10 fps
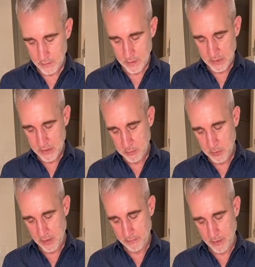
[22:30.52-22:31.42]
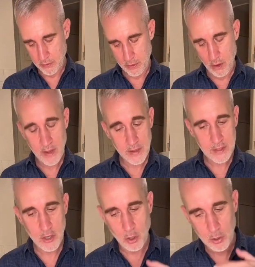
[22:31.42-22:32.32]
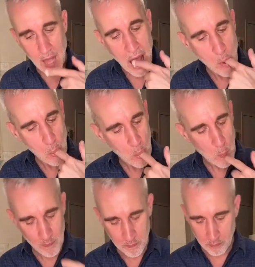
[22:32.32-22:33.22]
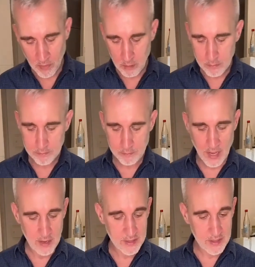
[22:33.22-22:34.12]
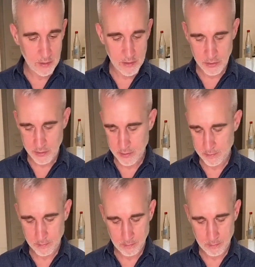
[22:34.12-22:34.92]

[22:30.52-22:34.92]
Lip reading: Let me just put my finger. Okay, that's cold. And it's delicious.